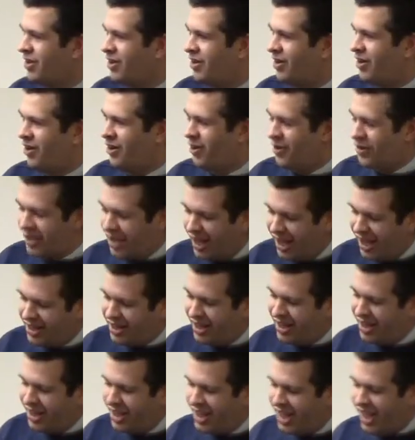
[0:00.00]
hold
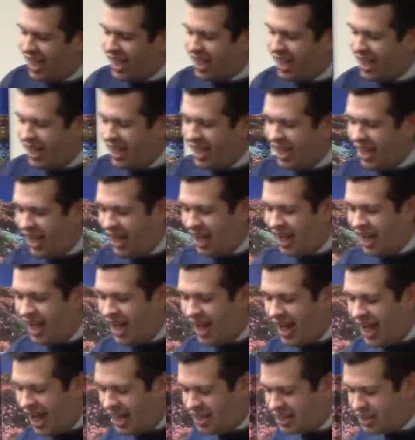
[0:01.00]
on, hey,
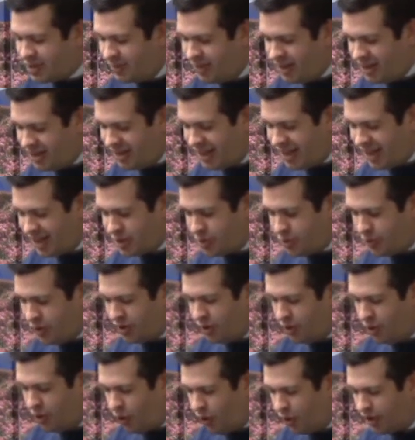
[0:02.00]
ask me this, will
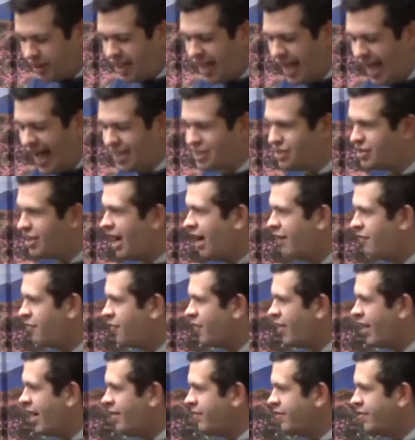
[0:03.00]
the Lord cast off
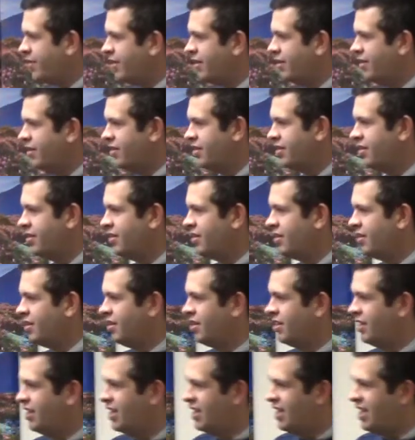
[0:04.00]
forever?
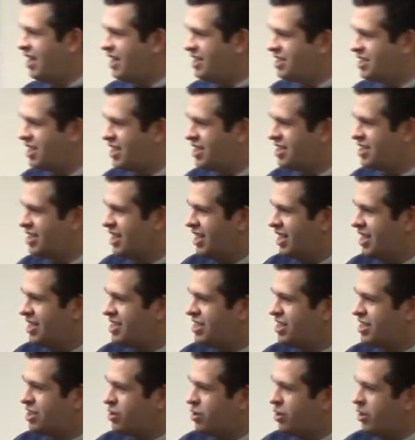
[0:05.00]
Is
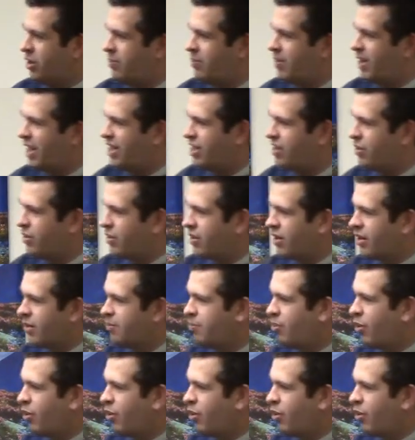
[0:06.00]
this going to be your